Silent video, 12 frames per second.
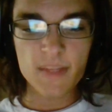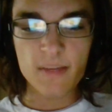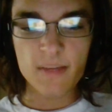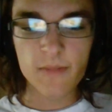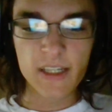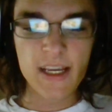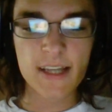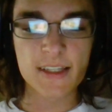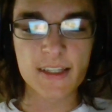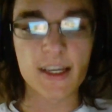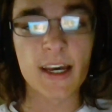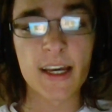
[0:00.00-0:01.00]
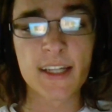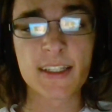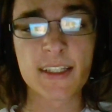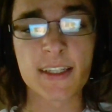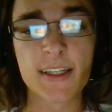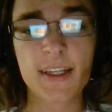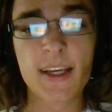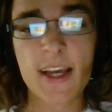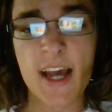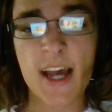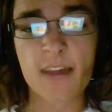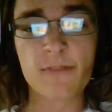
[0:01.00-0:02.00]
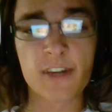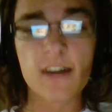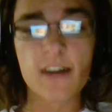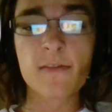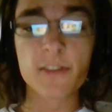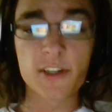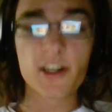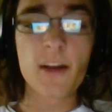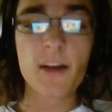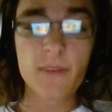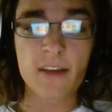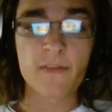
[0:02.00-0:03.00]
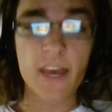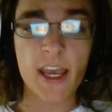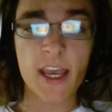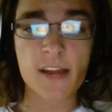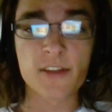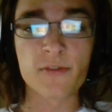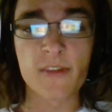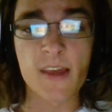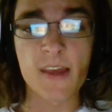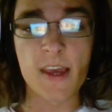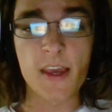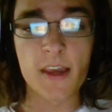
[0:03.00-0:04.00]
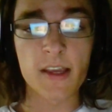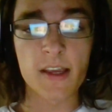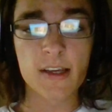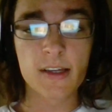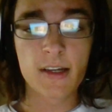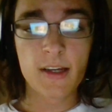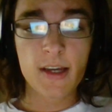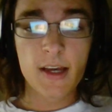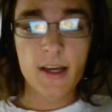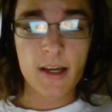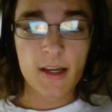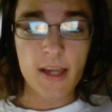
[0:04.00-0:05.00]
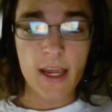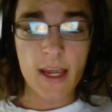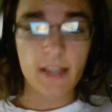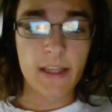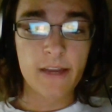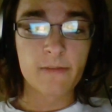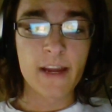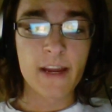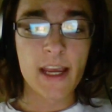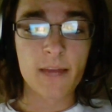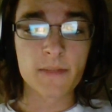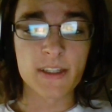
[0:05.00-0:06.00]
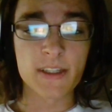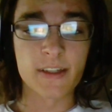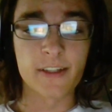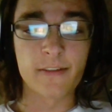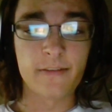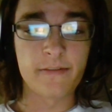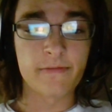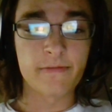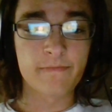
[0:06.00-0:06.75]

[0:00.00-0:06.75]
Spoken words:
But yes, guys, I will cover Sean McVay to the LA Rams, and